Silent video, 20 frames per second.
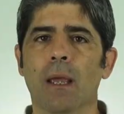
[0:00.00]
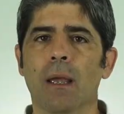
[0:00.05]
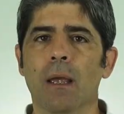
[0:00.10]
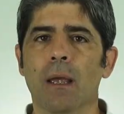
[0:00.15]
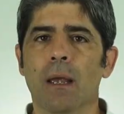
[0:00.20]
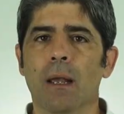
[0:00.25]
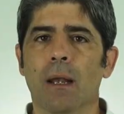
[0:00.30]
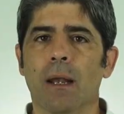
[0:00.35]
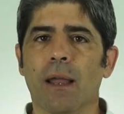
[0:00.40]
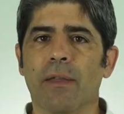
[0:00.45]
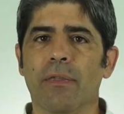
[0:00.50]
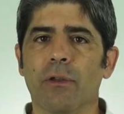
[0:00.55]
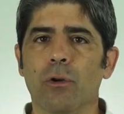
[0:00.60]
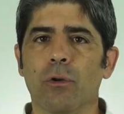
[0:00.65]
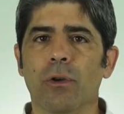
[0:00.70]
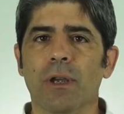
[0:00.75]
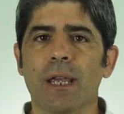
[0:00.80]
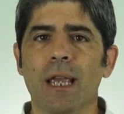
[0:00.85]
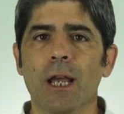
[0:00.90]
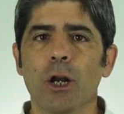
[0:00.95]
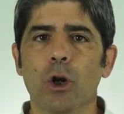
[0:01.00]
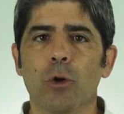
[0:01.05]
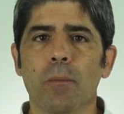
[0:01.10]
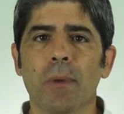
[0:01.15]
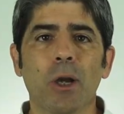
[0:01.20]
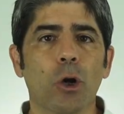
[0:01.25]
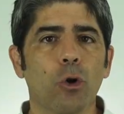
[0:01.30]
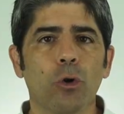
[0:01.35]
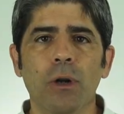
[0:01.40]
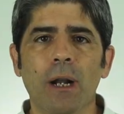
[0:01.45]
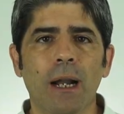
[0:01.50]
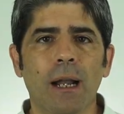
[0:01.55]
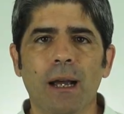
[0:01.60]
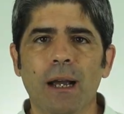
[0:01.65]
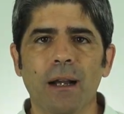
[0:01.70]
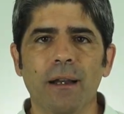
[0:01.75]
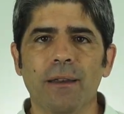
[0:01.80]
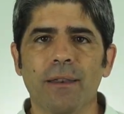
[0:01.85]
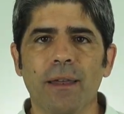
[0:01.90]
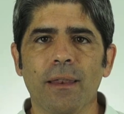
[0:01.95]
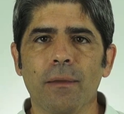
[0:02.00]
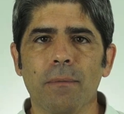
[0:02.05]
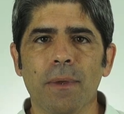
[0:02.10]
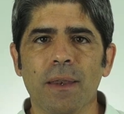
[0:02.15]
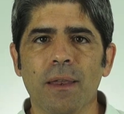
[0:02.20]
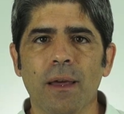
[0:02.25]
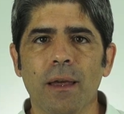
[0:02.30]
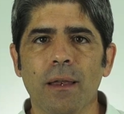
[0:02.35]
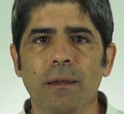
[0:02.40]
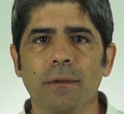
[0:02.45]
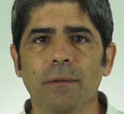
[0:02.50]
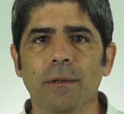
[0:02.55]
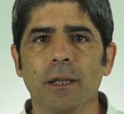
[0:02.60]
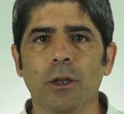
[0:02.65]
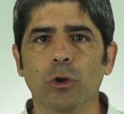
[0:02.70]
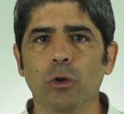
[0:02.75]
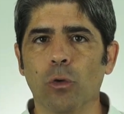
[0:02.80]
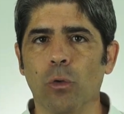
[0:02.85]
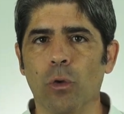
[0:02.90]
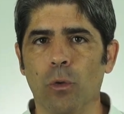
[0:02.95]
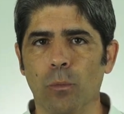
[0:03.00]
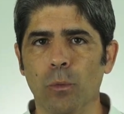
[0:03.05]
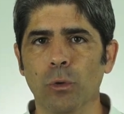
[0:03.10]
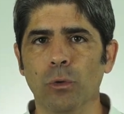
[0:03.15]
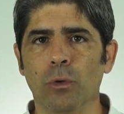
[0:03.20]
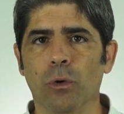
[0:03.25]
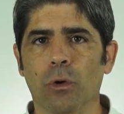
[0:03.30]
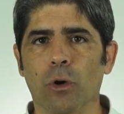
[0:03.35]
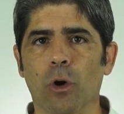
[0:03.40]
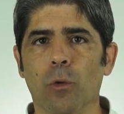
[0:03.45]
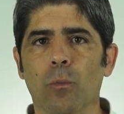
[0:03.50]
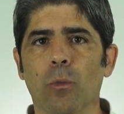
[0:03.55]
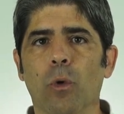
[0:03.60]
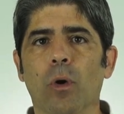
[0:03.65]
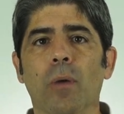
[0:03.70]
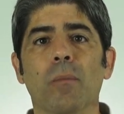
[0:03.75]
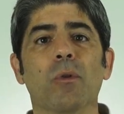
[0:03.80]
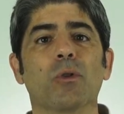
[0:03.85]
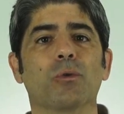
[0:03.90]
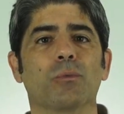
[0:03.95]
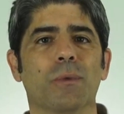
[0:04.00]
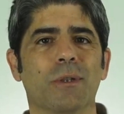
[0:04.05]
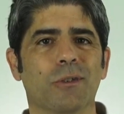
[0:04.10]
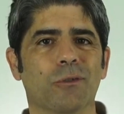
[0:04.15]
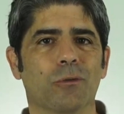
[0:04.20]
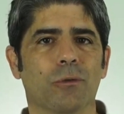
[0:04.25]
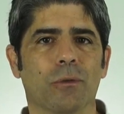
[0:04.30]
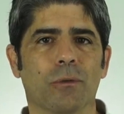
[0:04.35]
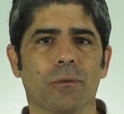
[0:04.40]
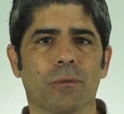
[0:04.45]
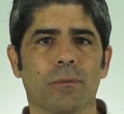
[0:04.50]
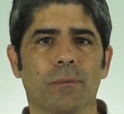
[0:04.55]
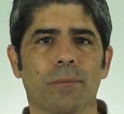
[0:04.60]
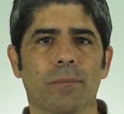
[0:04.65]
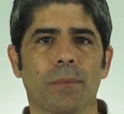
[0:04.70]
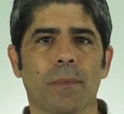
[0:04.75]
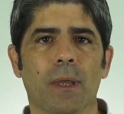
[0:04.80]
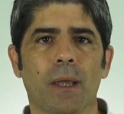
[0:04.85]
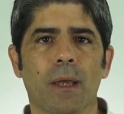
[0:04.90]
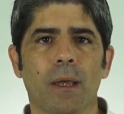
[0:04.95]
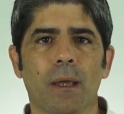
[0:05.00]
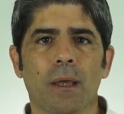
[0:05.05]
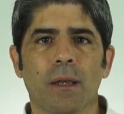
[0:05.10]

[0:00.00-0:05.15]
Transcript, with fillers: Surgery does not improve everyone's quality of life, as we have seen.